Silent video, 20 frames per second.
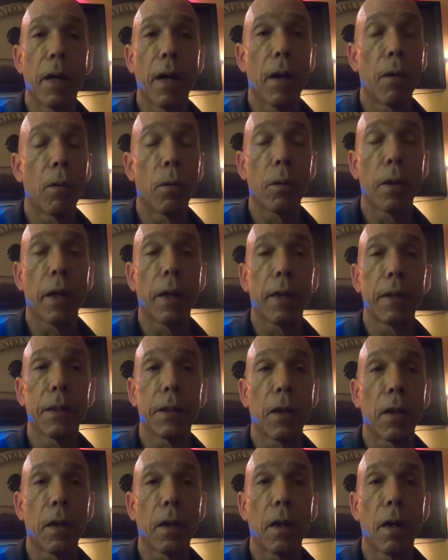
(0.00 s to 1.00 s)
I don't think it's
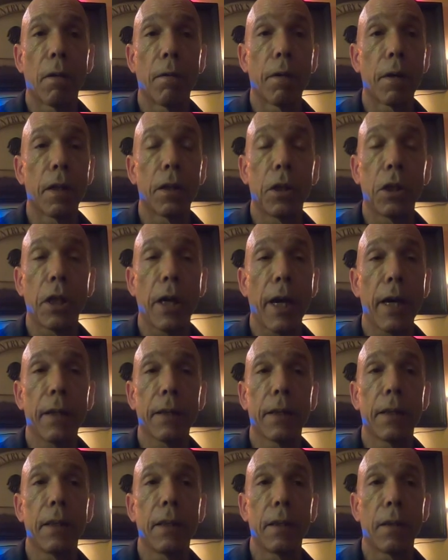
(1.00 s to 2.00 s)
going to cover the
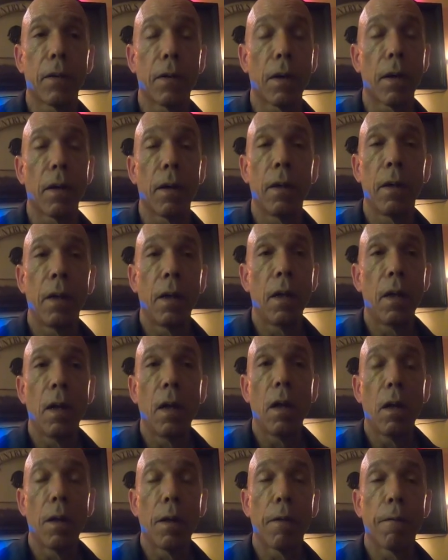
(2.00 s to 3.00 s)
chassis or
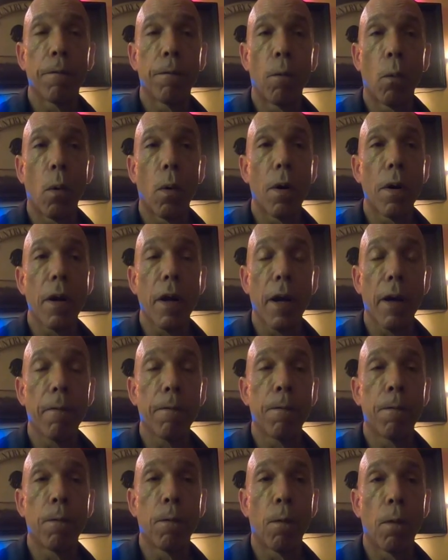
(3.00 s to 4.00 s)
the Ford
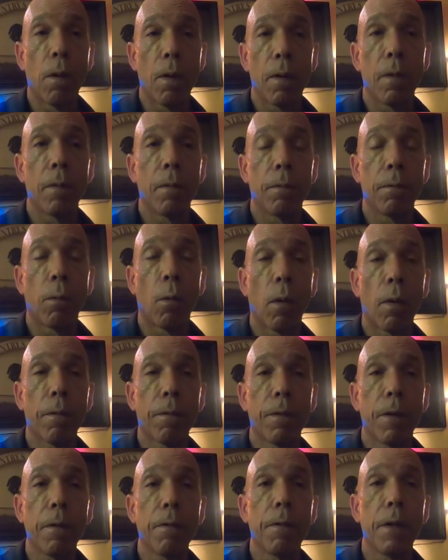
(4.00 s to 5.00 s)

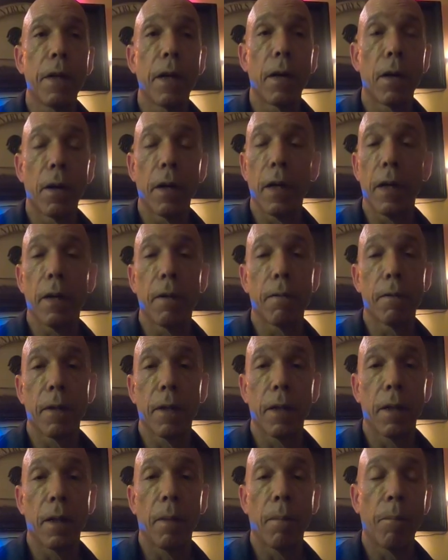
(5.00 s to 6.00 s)
F450 area of it,
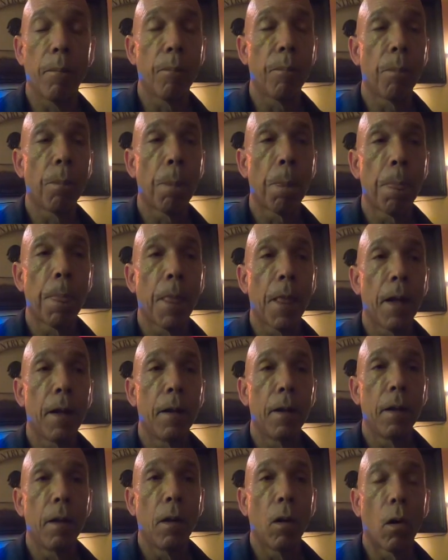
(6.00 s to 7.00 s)

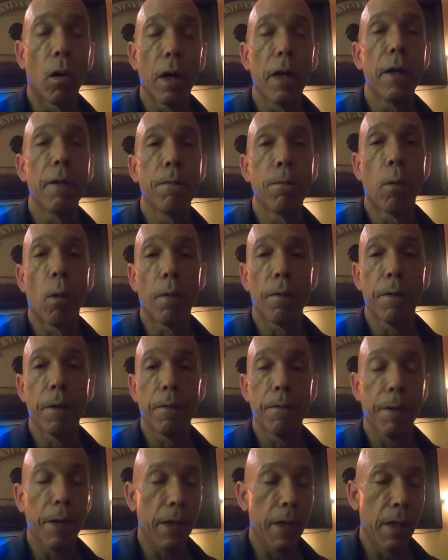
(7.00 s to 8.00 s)
or
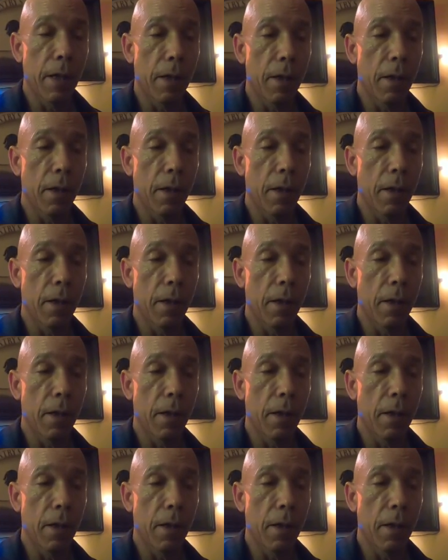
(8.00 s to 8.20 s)
E450.